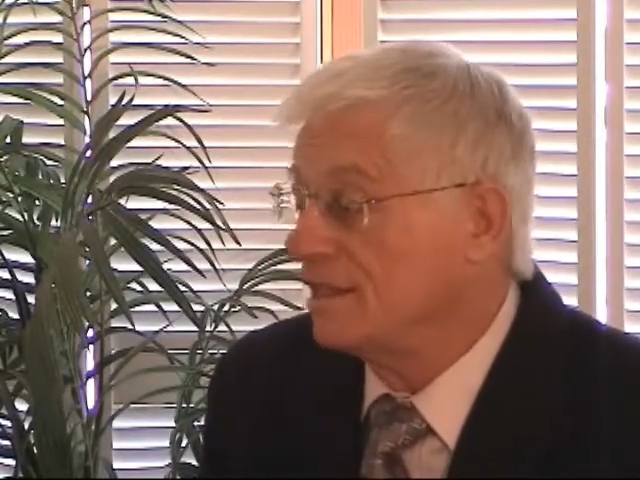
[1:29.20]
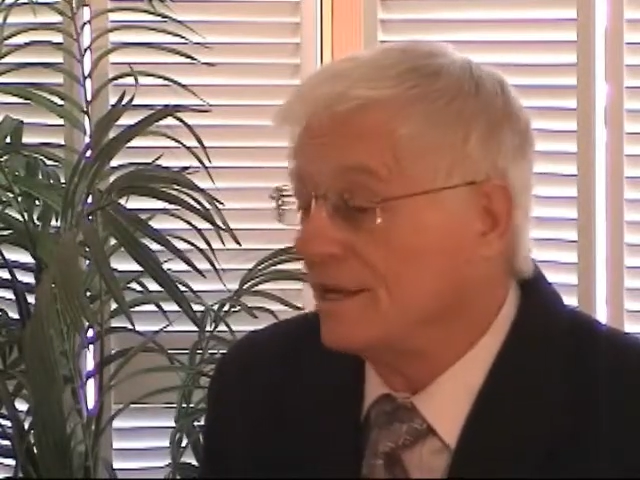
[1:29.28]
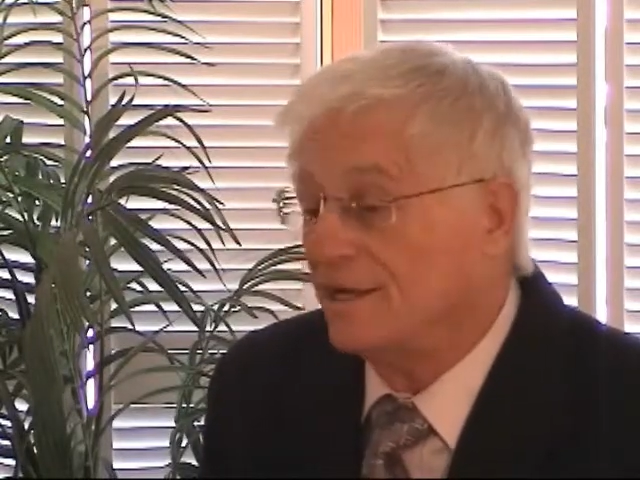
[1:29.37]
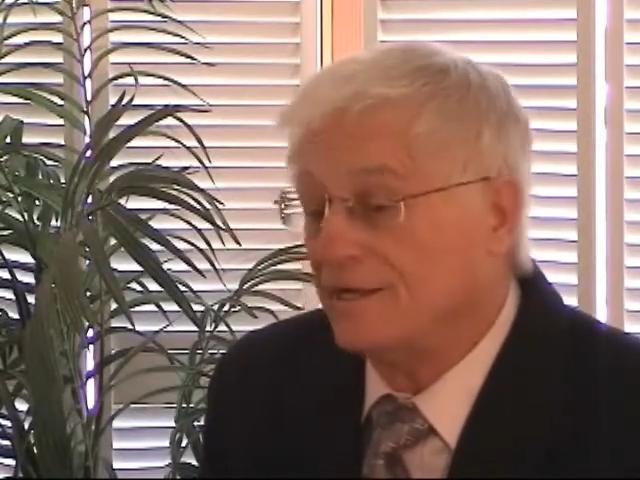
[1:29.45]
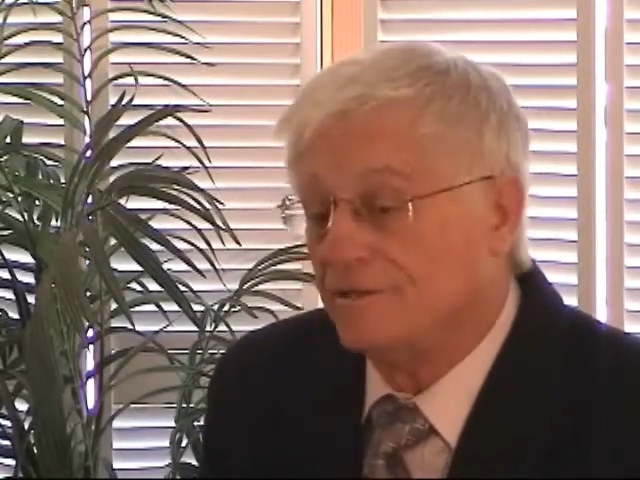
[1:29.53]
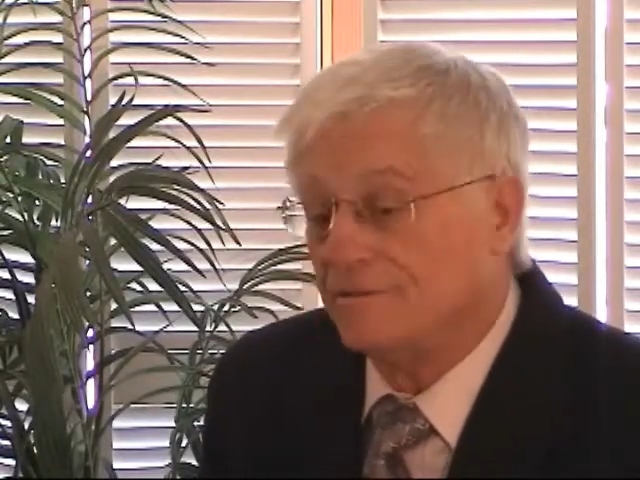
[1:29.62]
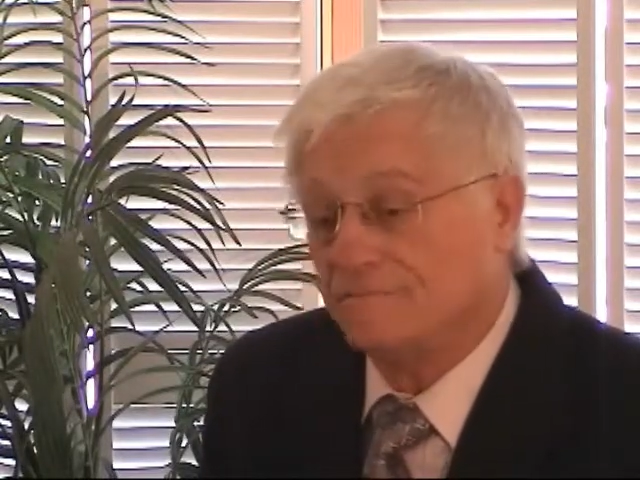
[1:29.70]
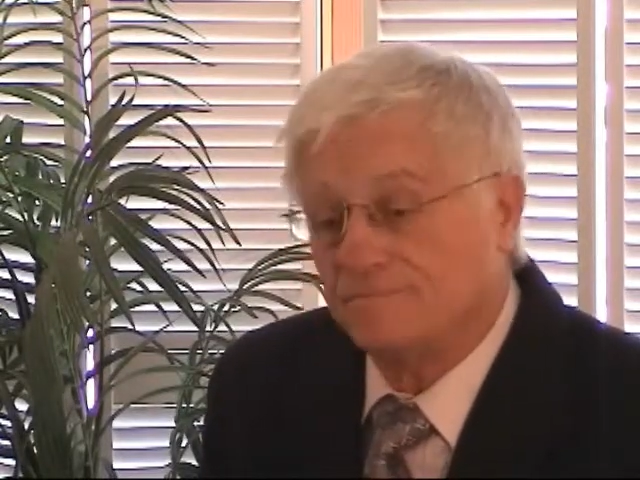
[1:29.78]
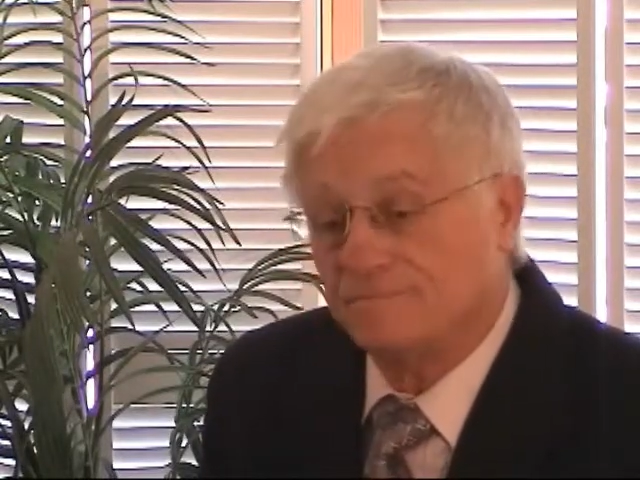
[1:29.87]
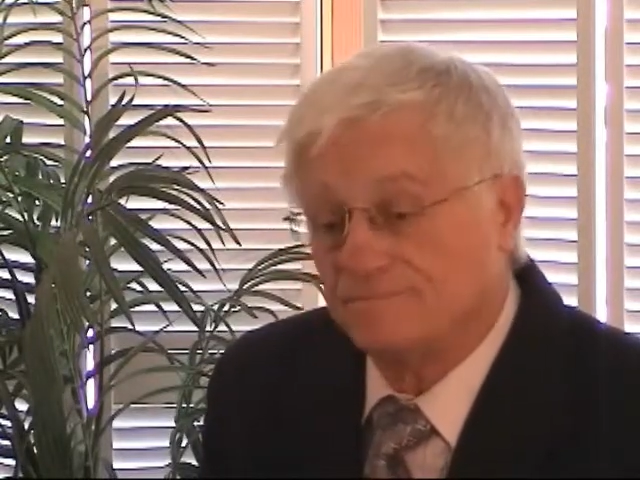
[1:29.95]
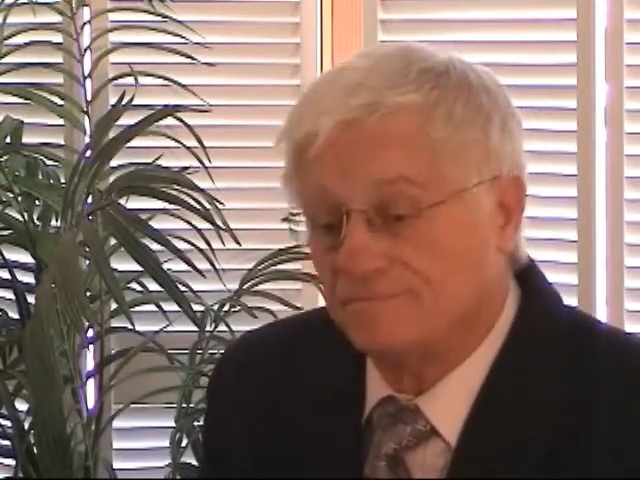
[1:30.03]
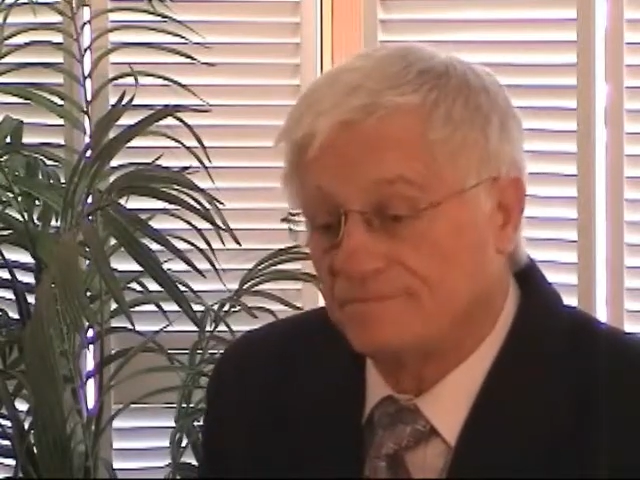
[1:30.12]

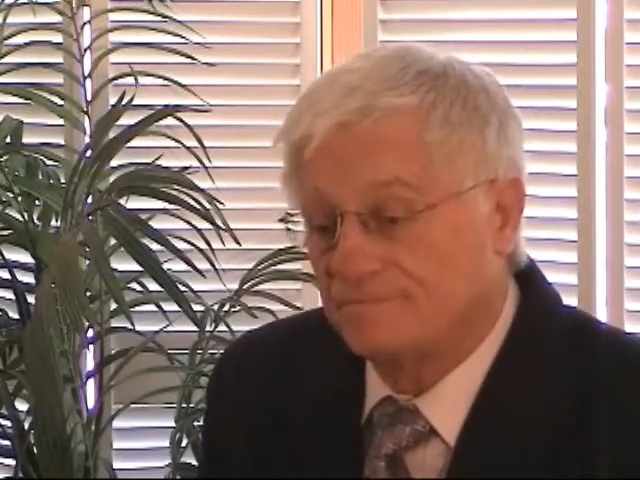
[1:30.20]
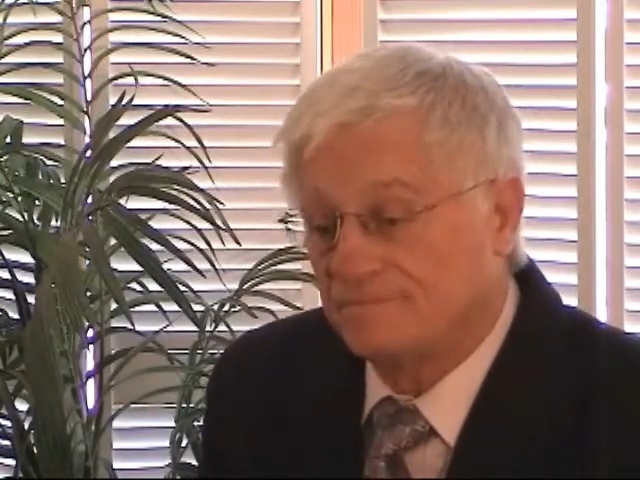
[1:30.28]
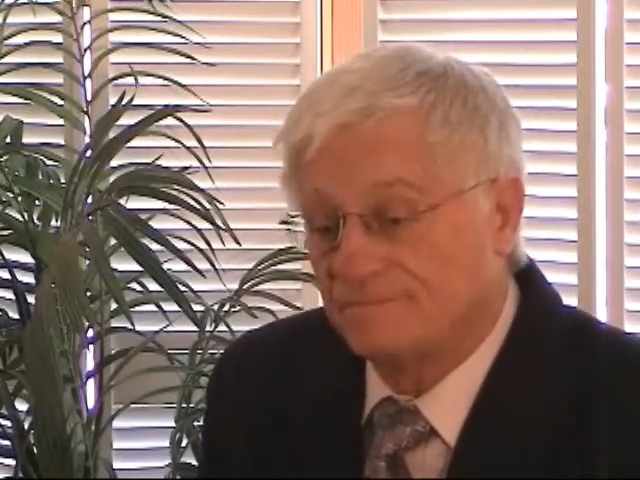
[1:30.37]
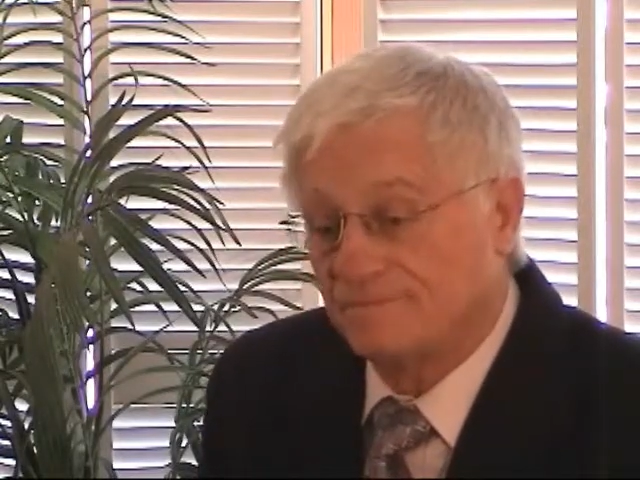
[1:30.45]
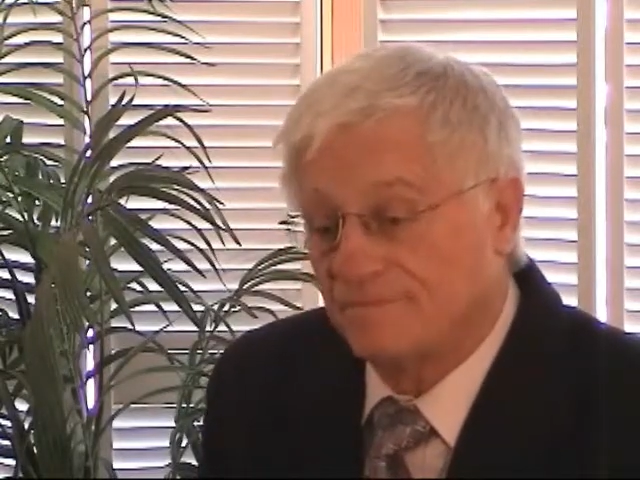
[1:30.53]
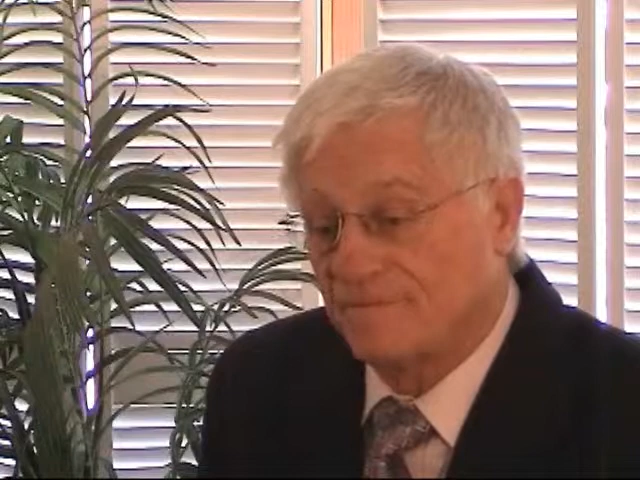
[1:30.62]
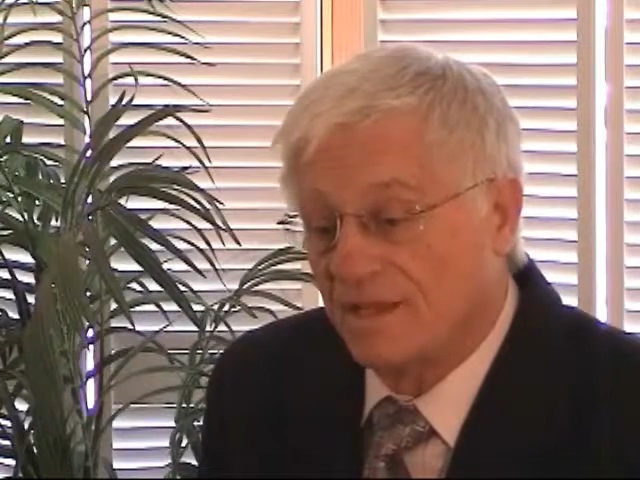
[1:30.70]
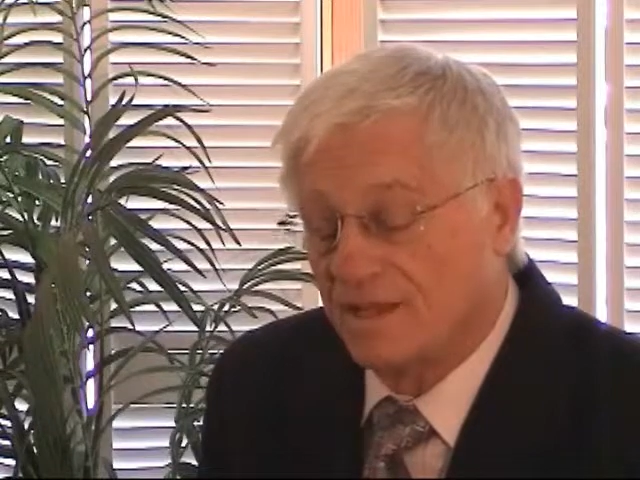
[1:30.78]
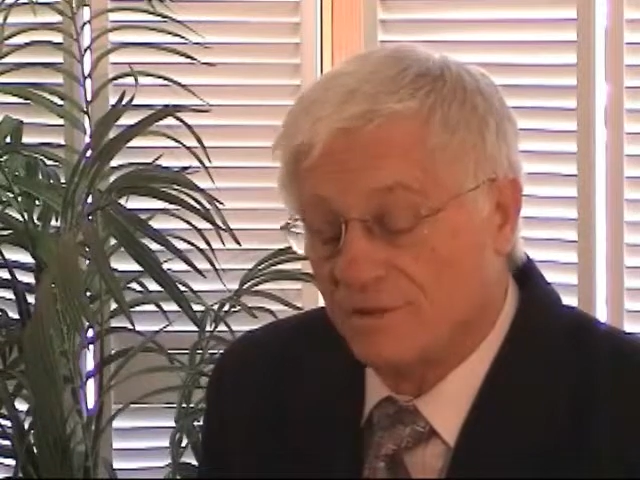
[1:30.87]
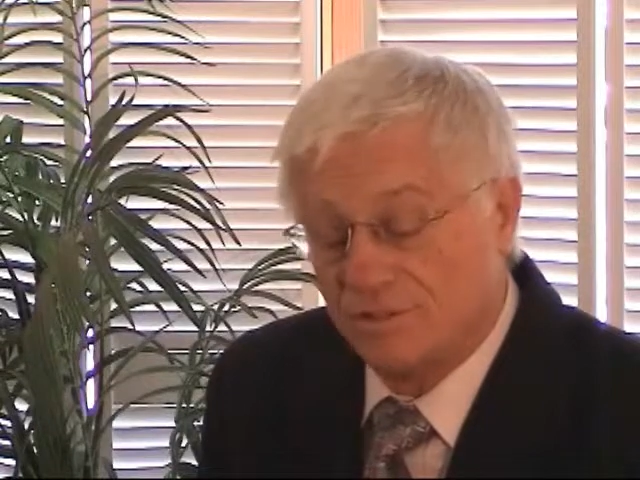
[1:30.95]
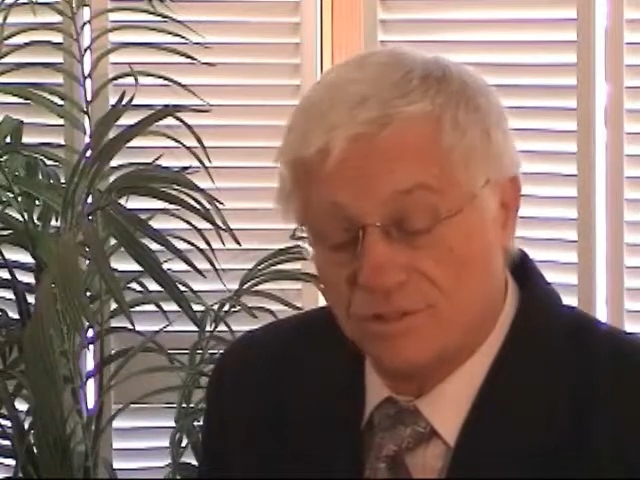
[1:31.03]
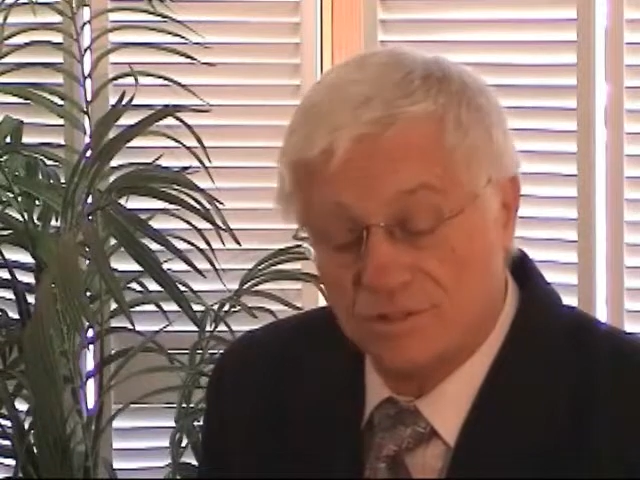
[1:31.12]

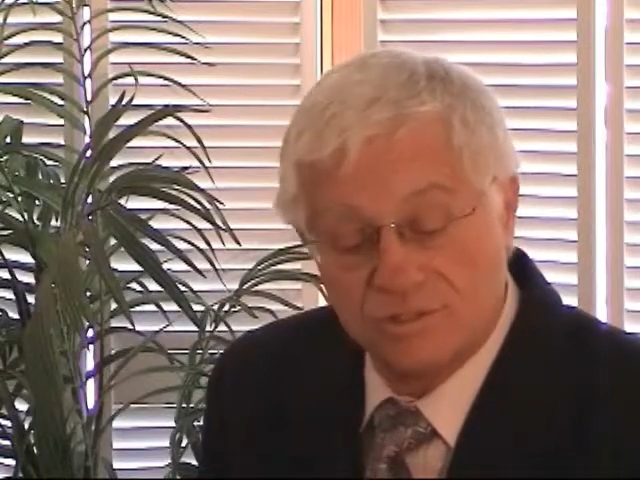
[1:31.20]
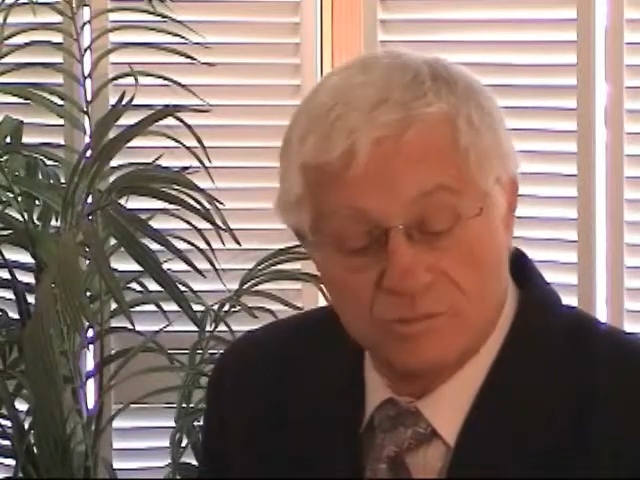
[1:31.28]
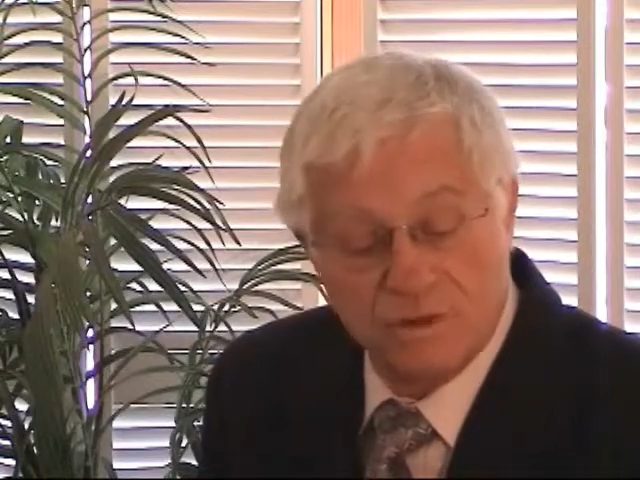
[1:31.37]
I was used